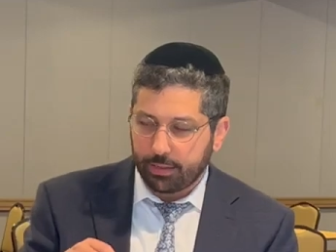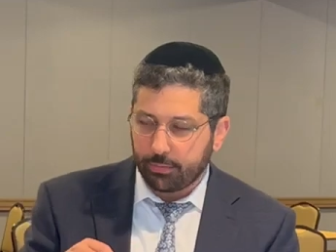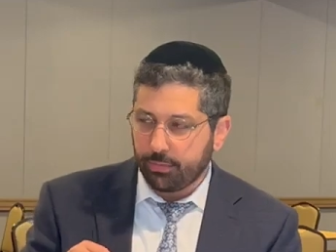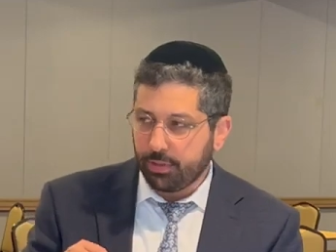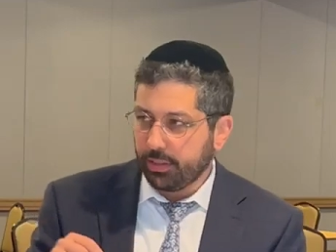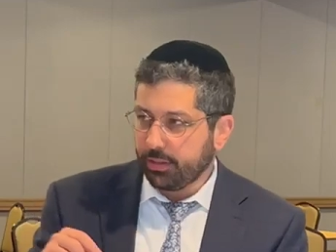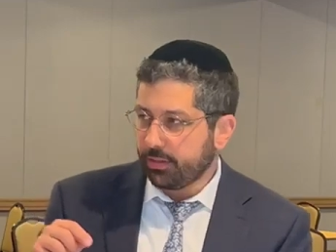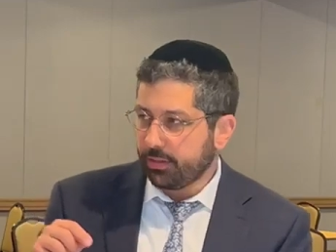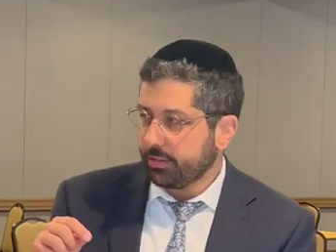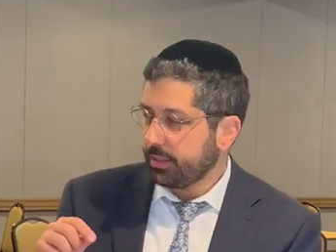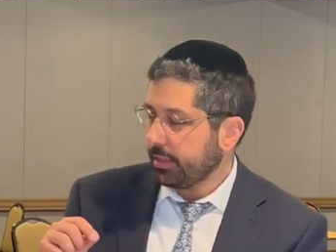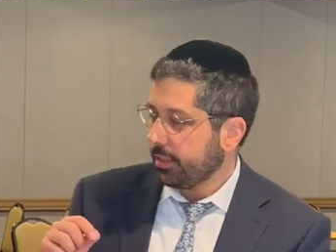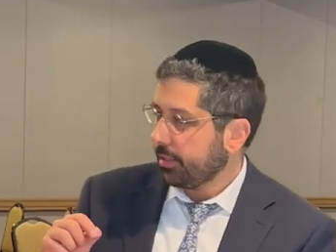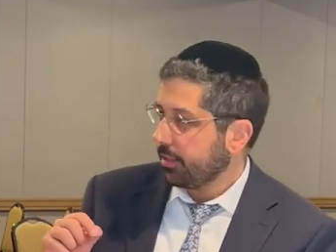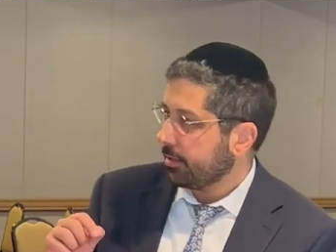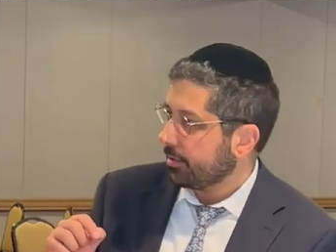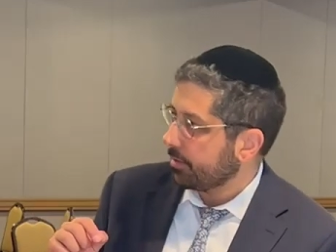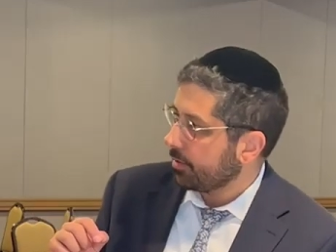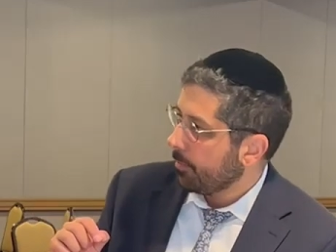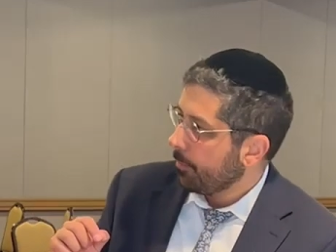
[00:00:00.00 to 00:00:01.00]
Meaning to say like
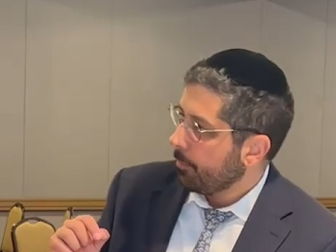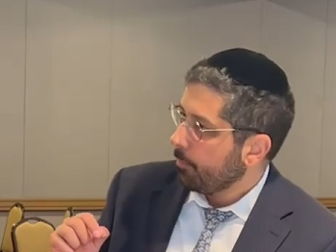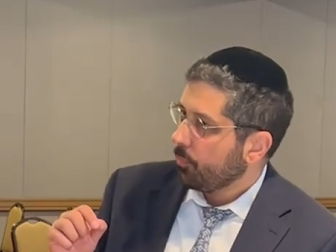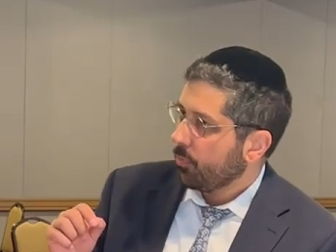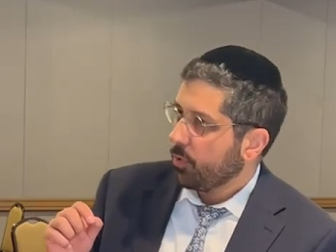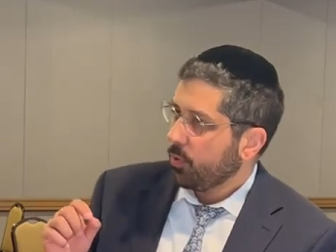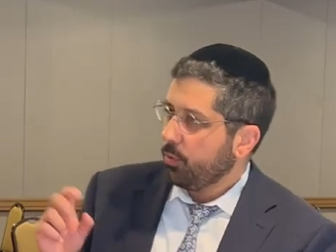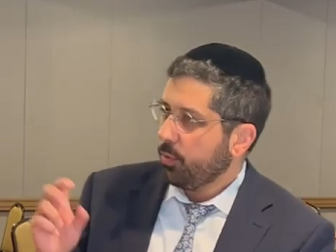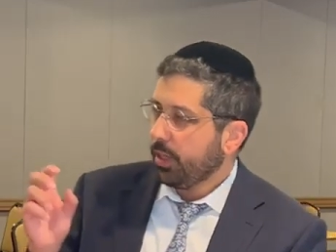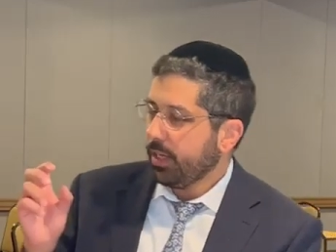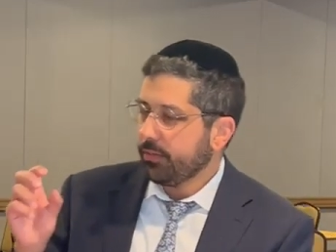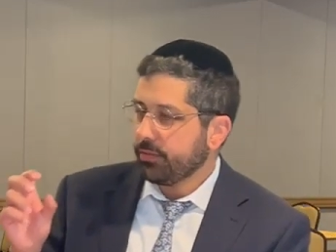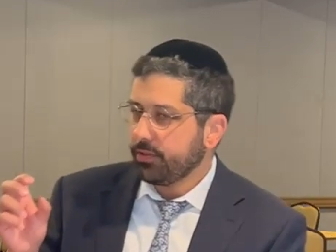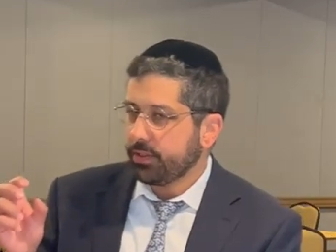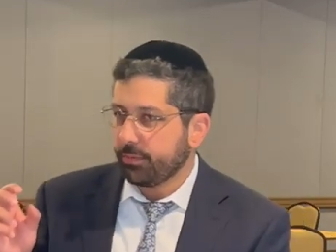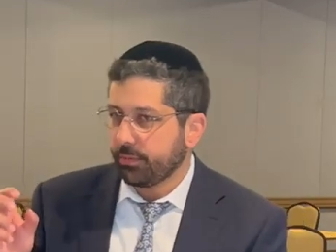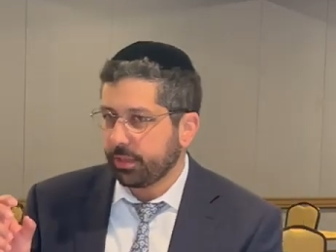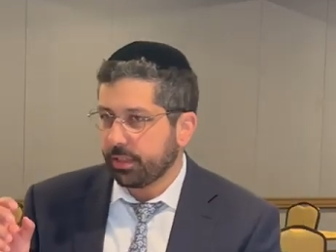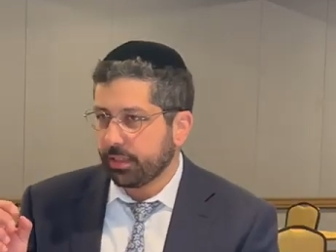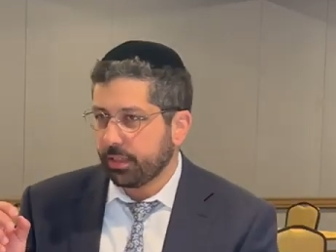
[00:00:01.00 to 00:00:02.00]
this. You have
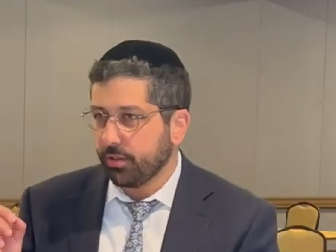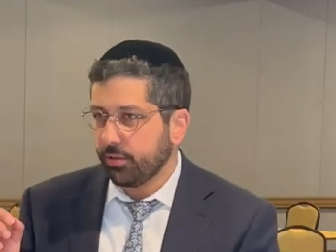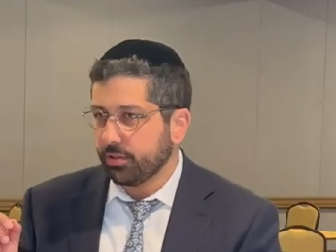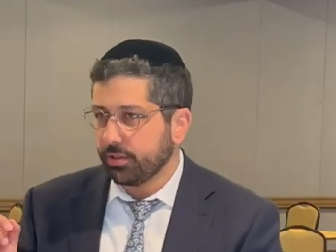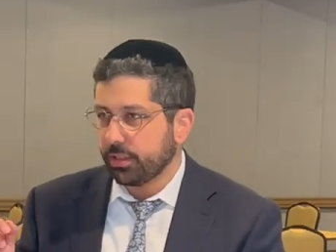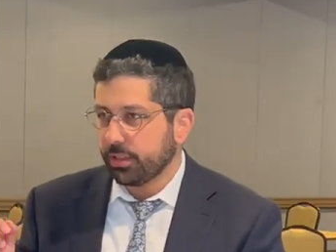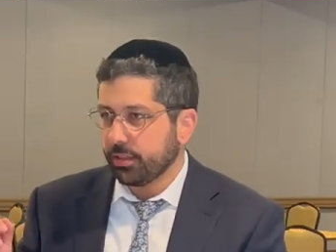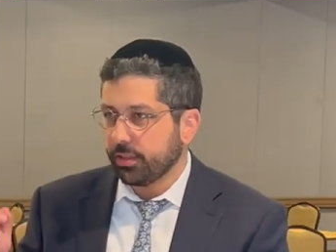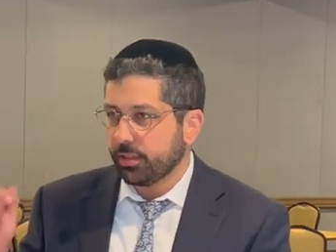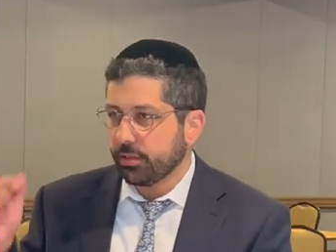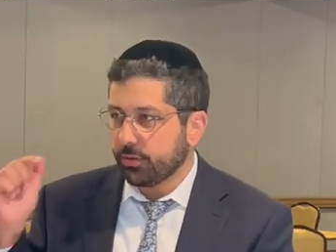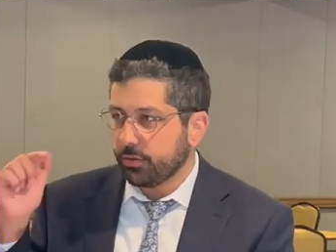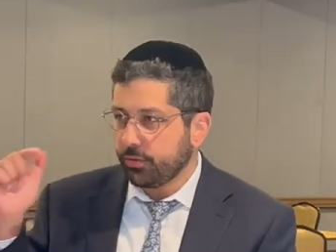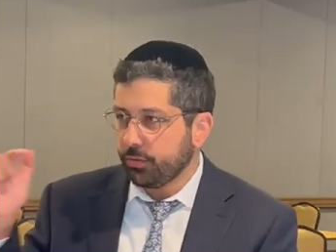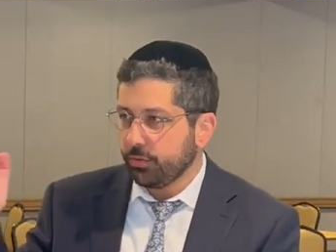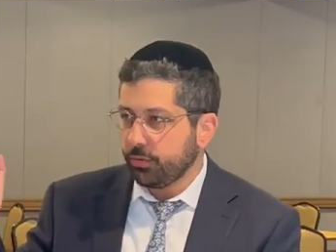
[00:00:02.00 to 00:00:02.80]
something that goes like this,